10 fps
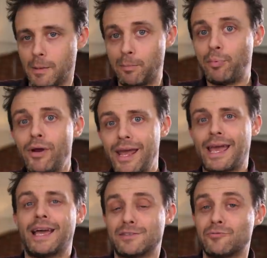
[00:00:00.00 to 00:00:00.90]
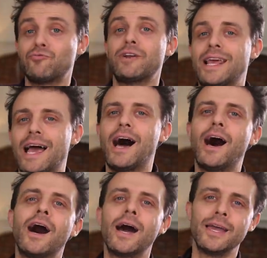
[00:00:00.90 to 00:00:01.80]
brick has a really
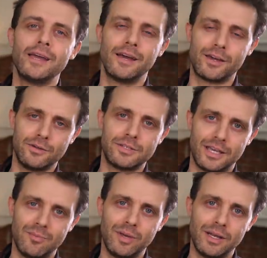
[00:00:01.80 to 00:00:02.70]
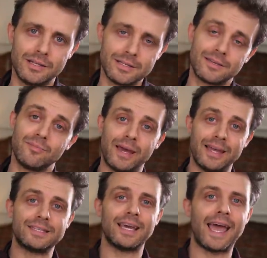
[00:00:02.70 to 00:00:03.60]
high acoustic impedance
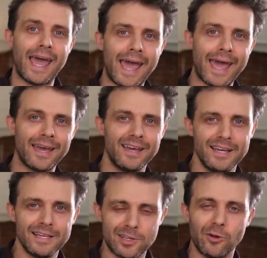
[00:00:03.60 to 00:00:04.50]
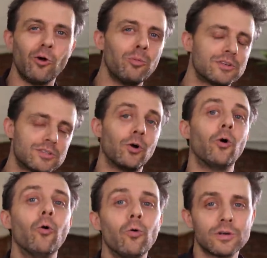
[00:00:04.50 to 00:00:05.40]
compared to air. So almost
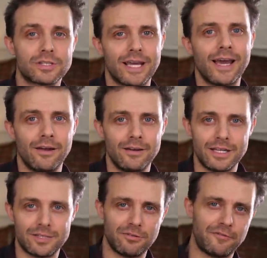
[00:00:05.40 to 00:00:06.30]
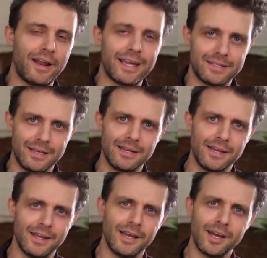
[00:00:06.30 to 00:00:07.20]
all sound is reflected
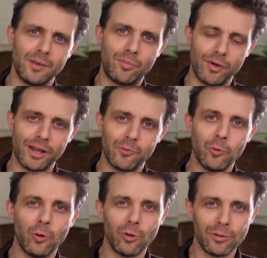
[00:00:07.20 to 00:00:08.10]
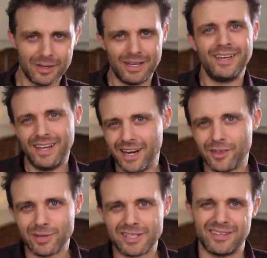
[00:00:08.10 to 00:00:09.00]
at a brick wall. In
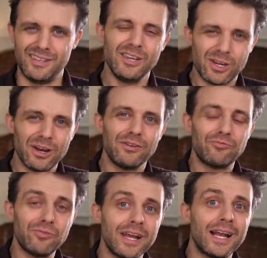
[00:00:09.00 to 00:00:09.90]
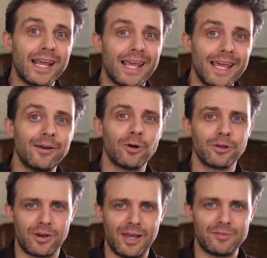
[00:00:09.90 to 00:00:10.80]
other words, you can only really hear what
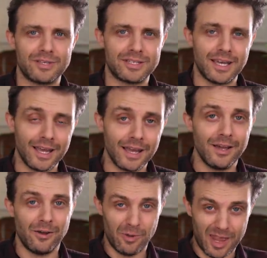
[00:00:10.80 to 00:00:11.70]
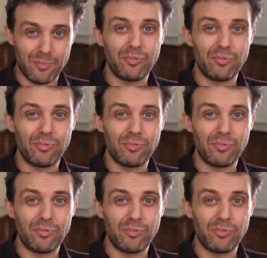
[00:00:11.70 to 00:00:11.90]
your neighbors are saying when they're